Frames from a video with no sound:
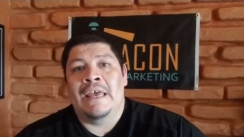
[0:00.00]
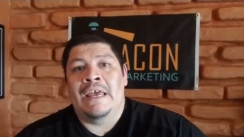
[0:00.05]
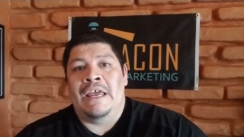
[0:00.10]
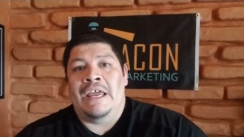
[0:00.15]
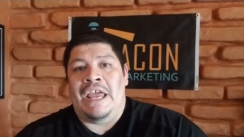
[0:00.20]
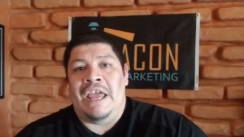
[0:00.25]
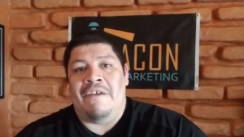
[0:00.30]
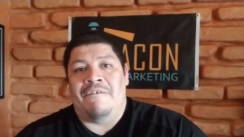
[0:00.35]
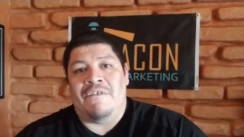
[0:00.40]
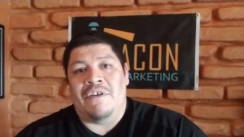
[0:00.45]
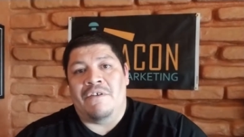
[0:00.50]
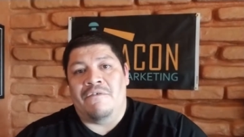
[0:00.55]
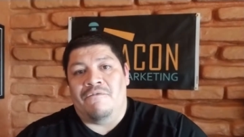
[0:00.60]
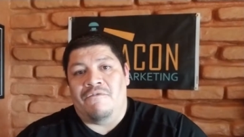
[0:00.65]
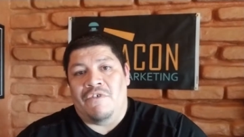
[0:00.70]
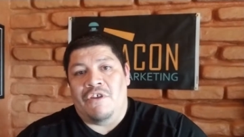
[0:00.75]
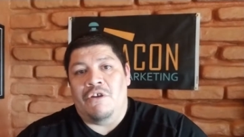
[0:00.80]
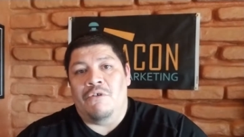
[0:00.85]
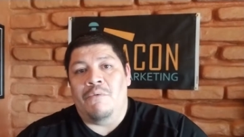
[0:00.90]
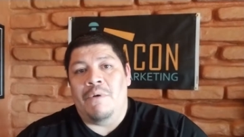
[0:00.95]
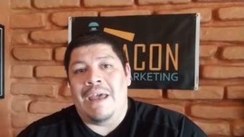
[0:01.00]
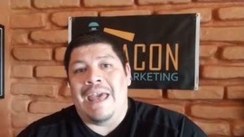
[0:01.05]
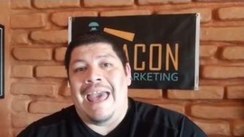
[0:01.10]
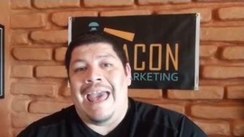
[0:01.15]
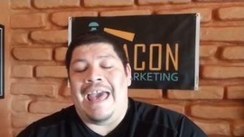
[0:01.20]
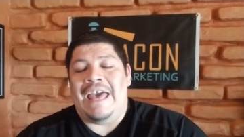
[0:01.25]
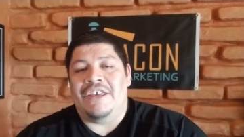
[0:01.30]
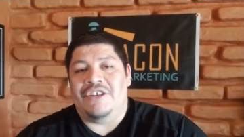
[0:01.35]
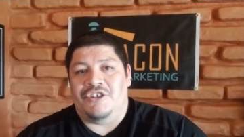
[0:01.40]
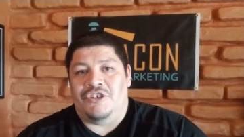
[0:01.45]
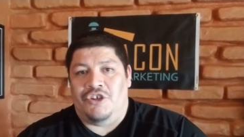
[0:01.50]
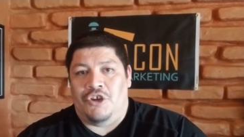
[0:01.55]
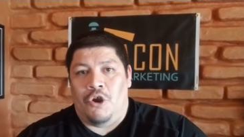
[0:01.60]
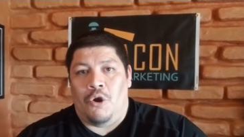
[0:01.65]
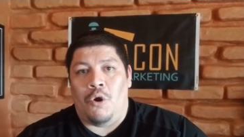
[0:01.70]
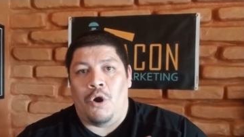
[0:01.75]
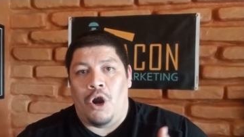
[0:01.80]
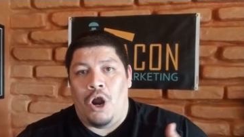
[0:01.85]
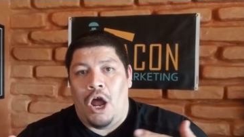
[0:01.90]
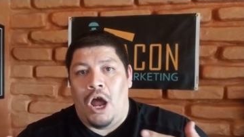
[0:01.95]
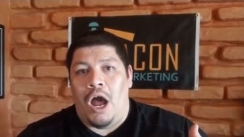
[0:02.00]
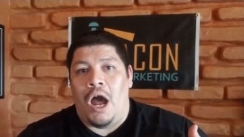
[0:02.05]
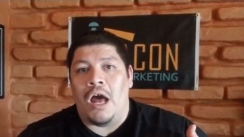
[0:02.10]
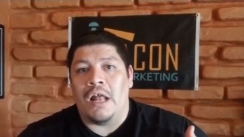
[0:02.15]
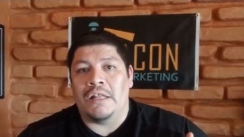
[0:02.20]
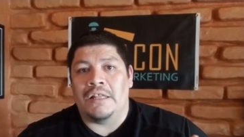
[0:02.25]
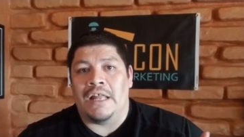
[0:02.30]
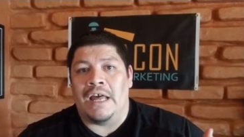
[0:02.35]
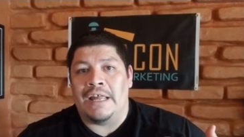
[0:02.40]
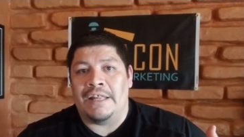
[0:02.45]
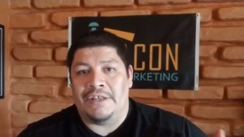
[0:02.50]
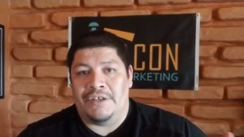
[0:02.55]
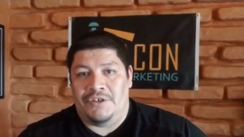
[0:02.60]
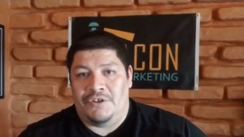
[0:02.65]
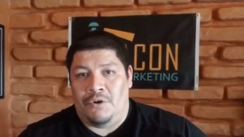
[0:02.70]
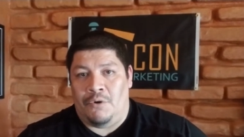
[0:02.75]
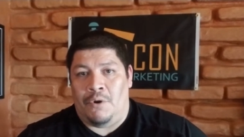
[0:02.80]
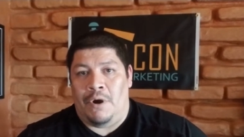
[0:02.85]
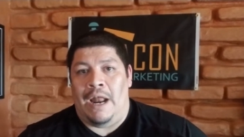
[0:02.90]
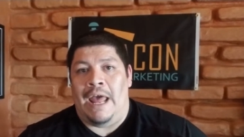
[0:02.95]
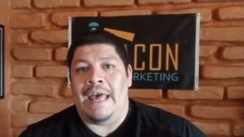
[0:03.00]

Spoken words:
if you view it as your online store,